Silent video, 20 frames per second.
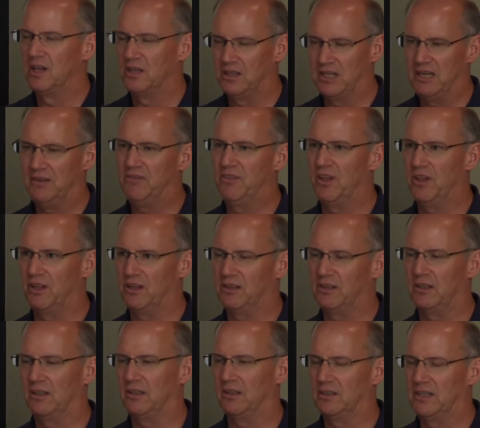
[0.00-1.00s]
leave the
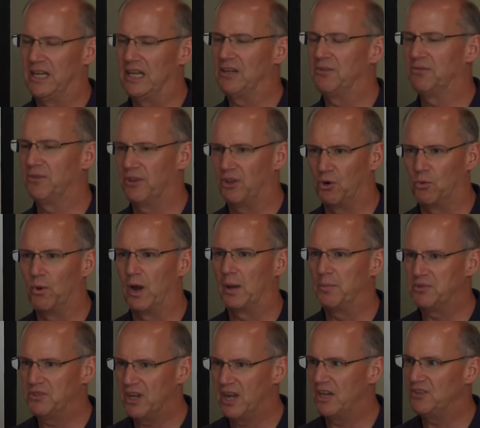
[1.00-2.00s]
link for their
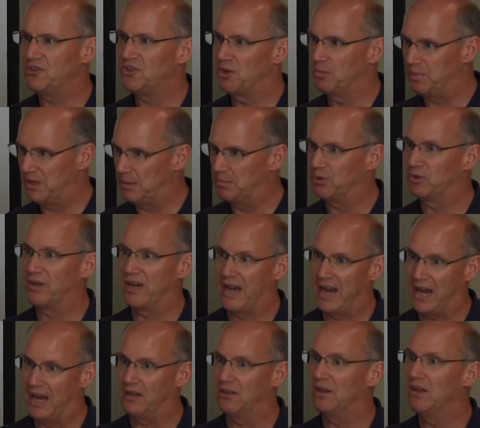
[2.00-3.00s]
website so that people
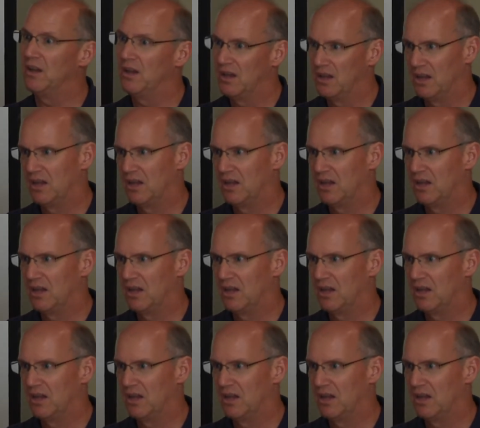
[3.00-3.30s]
can